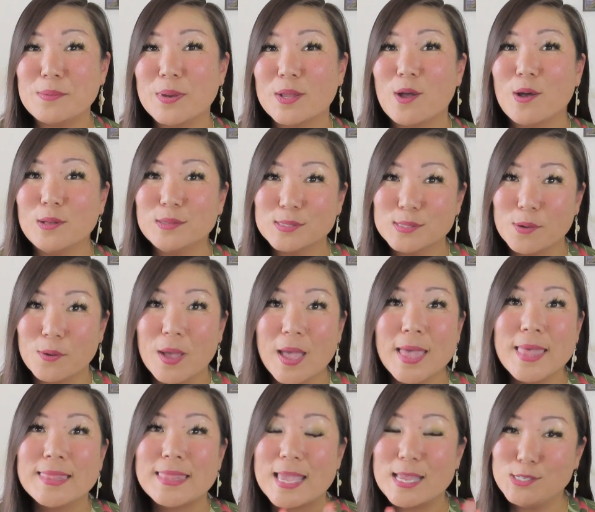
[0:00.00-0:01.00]
but also
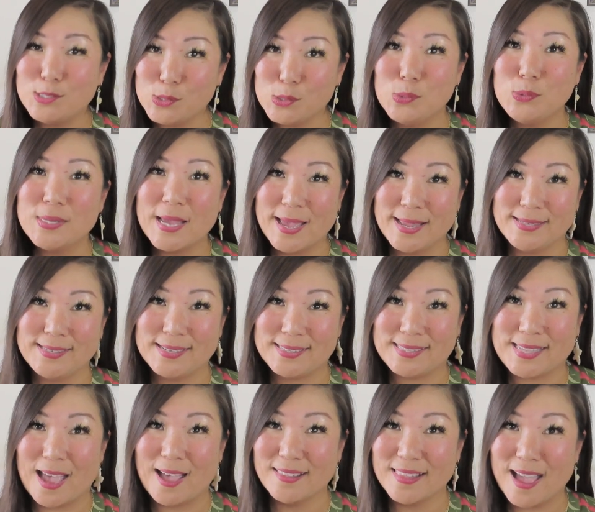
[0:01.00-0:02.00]
they do tend to
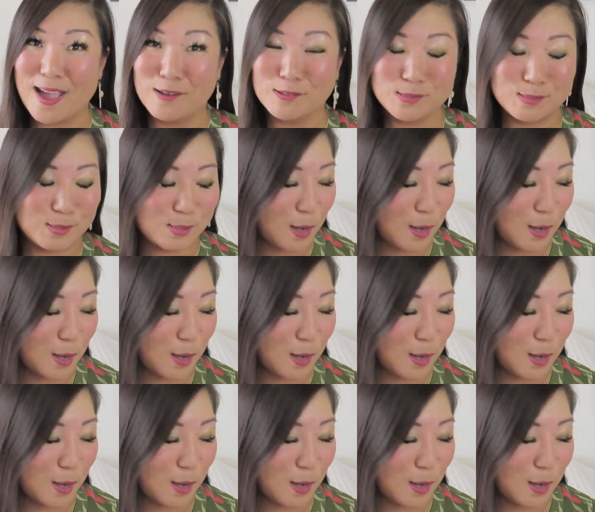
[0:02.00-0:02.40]
sell out.